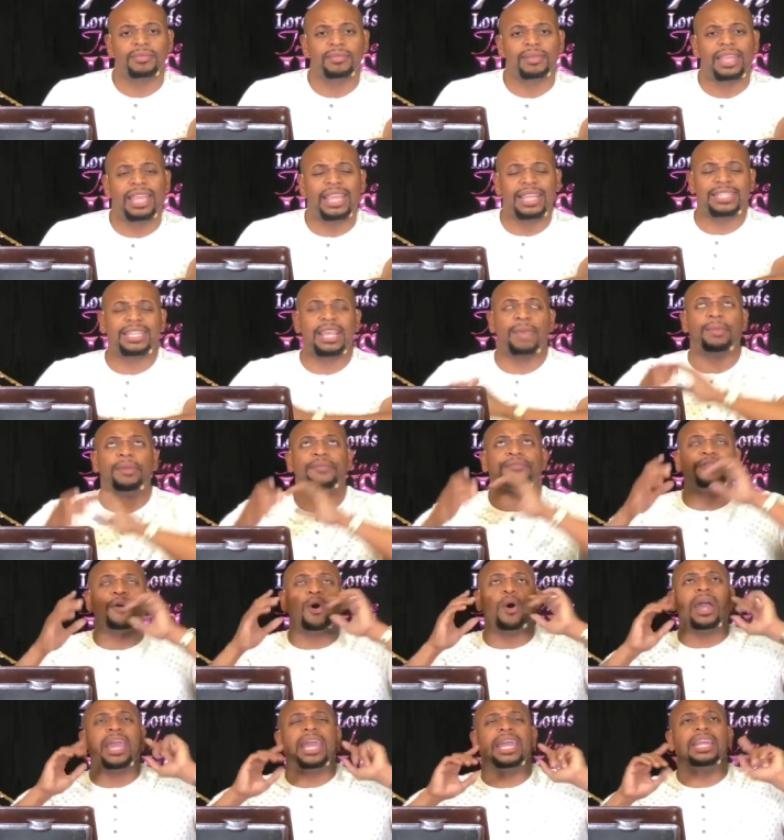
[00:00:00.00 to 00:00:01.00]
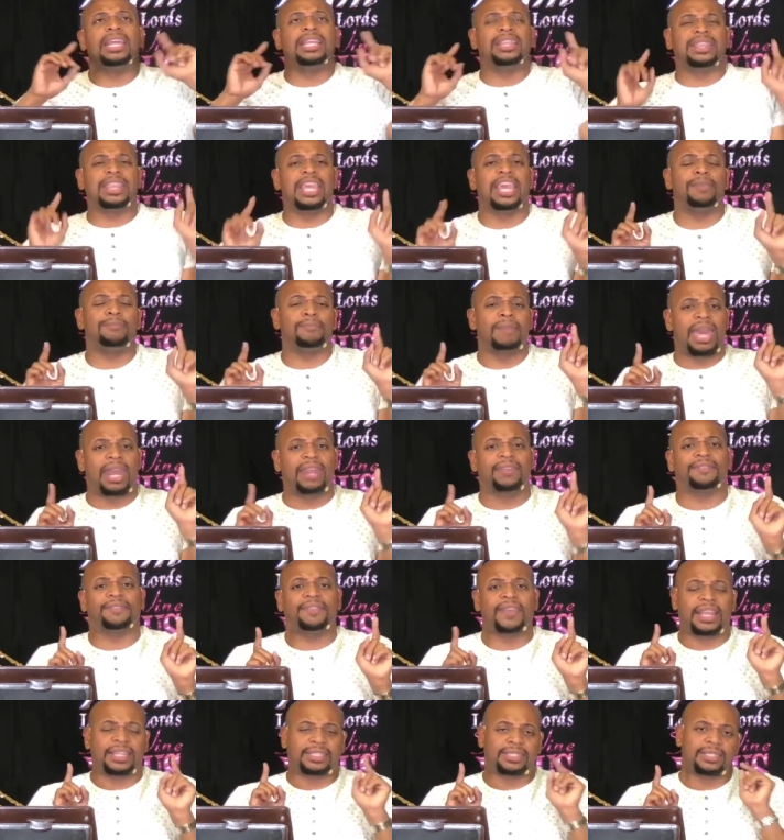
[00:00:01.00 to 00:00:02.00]
He said, before anything
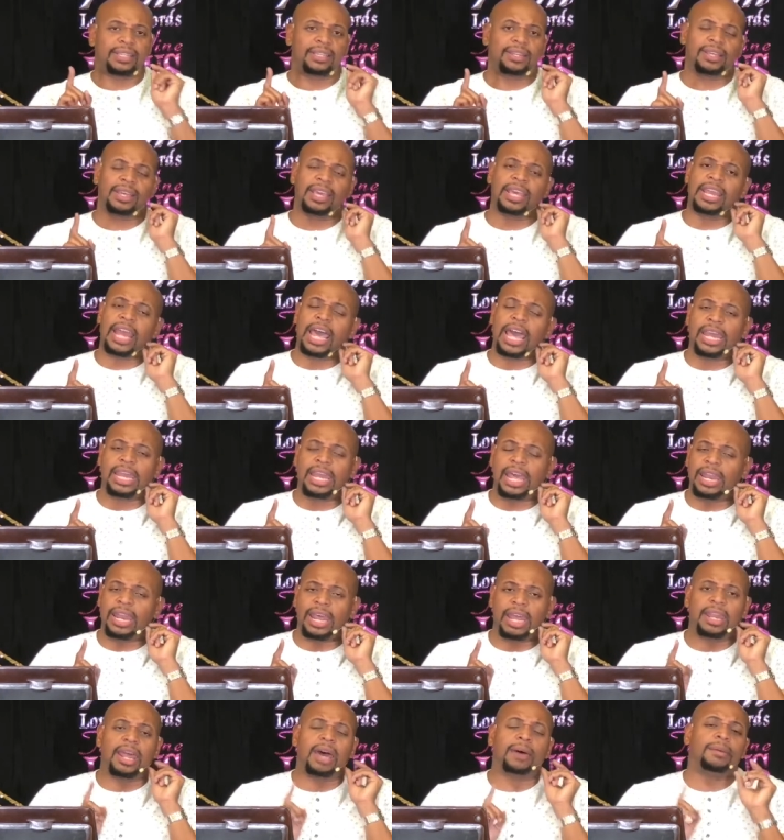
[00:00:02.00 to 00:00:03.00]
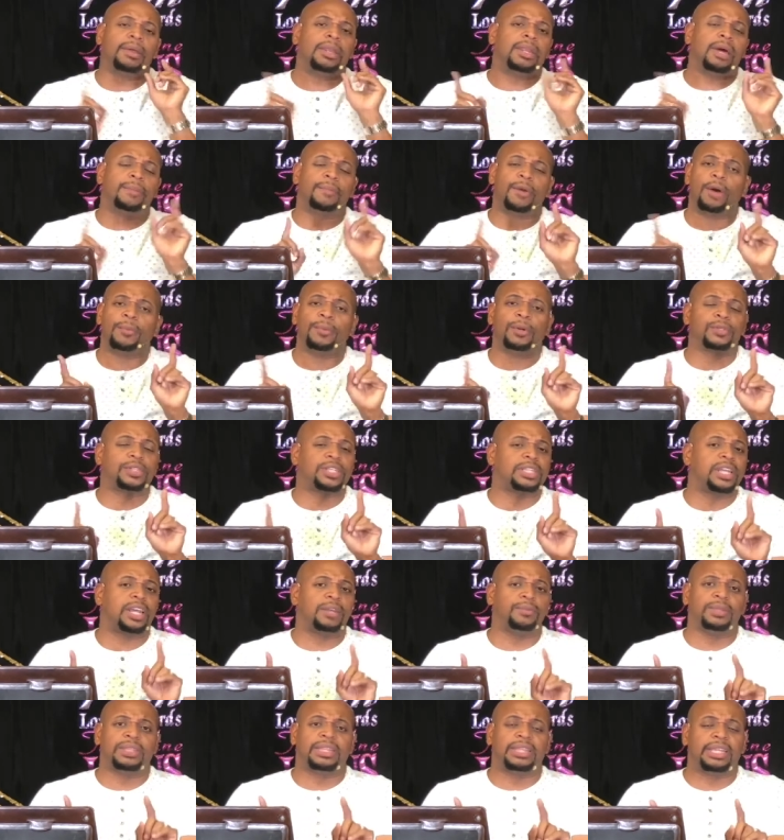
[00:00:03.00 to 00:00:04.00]
manifested, and, and, and, and, I, am almost
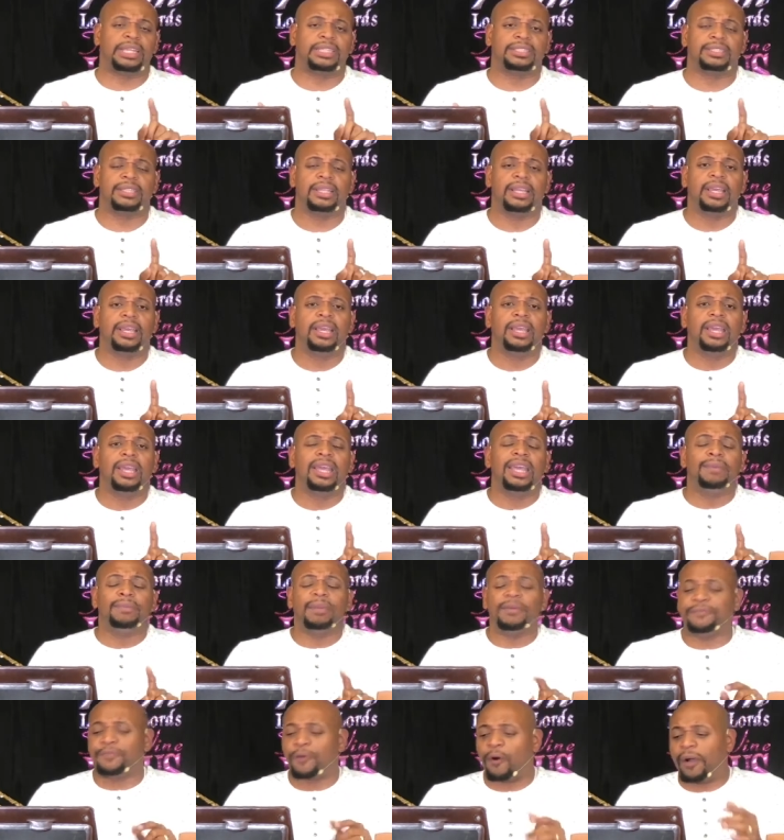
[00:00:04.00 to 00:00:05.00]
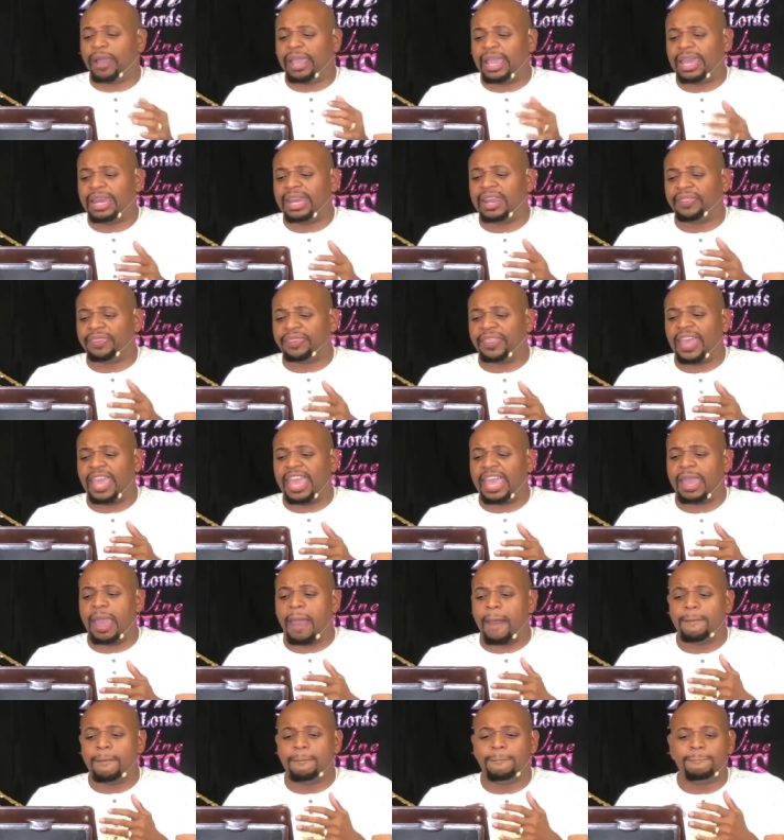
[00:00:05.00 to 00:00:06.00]
done with this, before anything
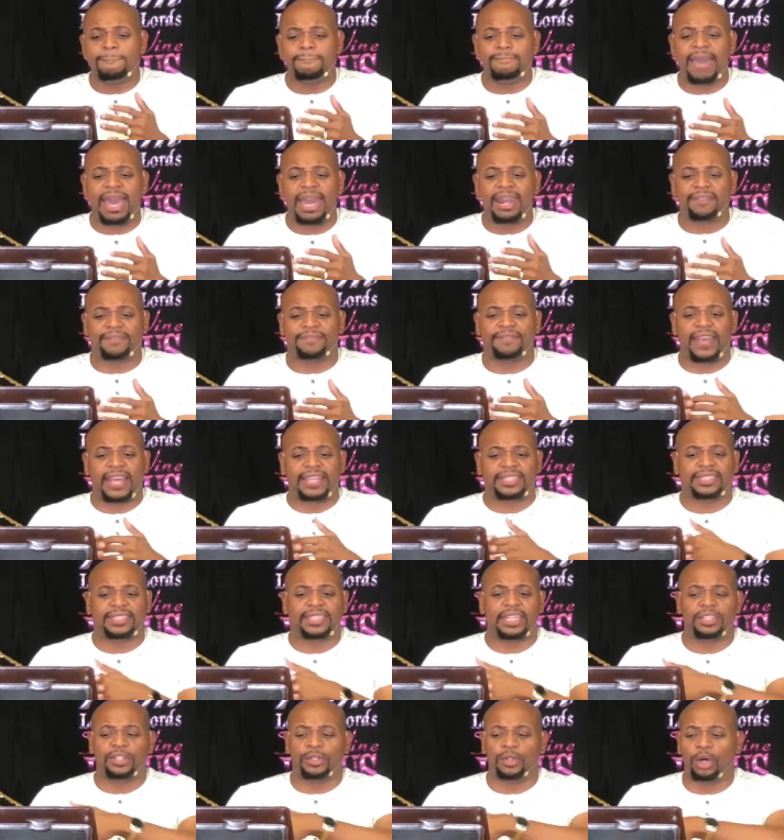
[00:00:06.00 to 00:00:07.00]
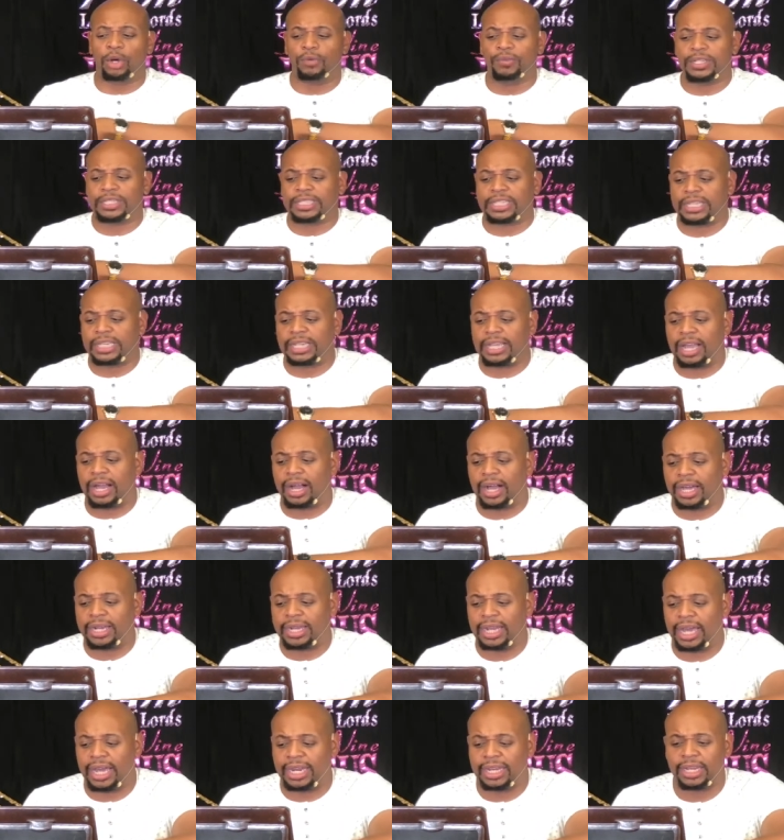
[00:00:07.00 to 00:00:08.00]
manifested, glory to
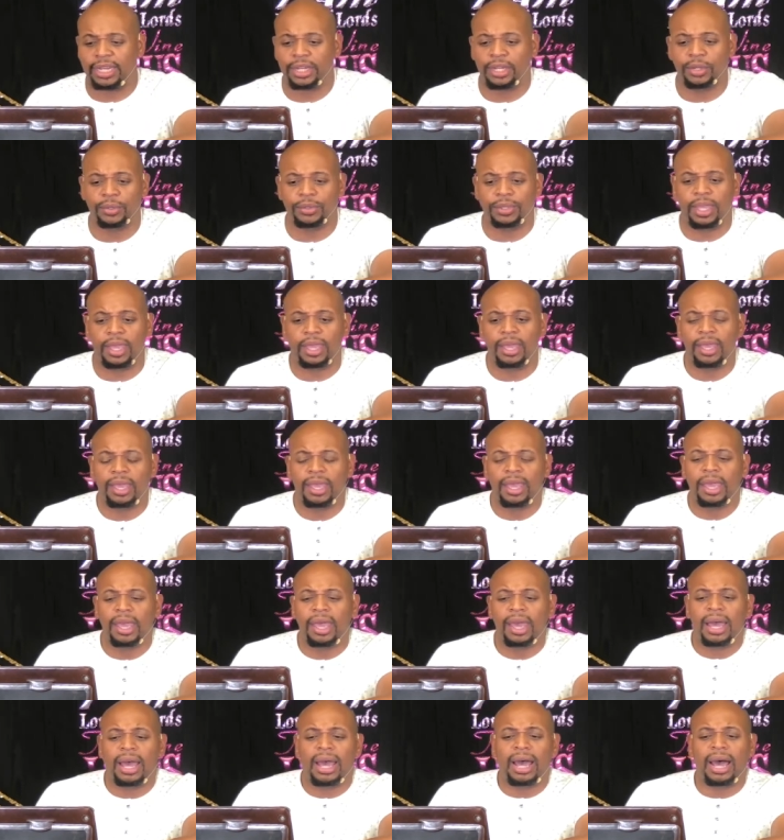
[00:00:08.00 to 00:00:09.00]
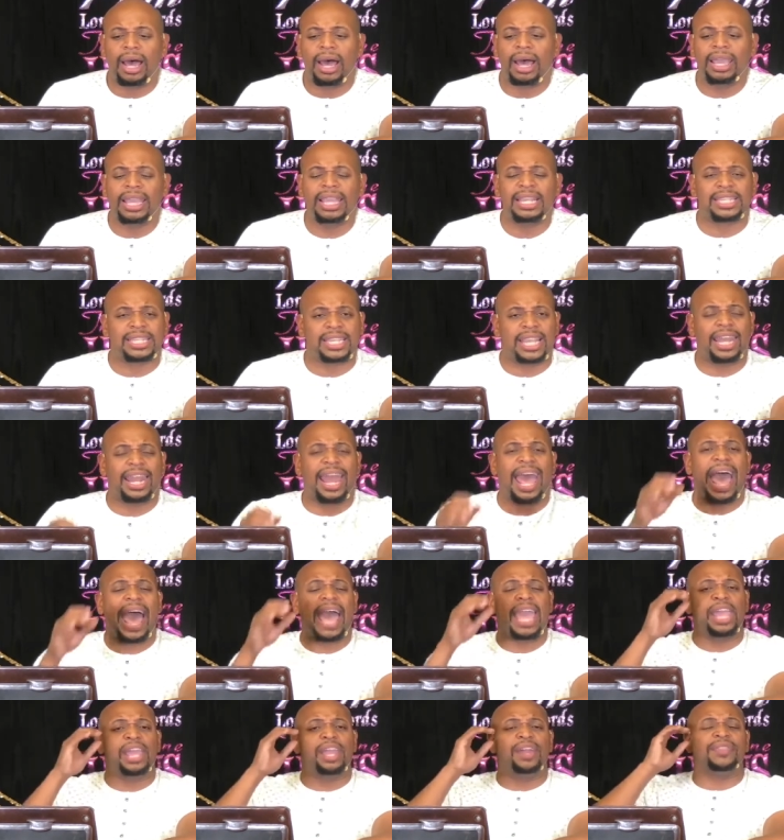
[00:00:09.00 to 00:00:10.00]
God, hallelujah. Uh, he said,
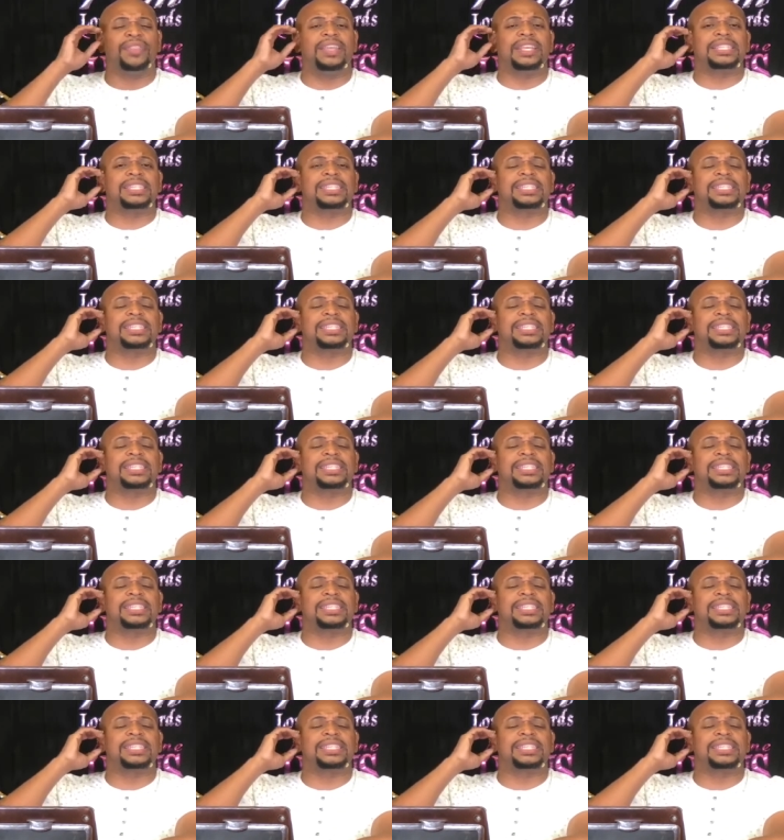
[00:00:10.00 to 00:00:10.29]
I hear the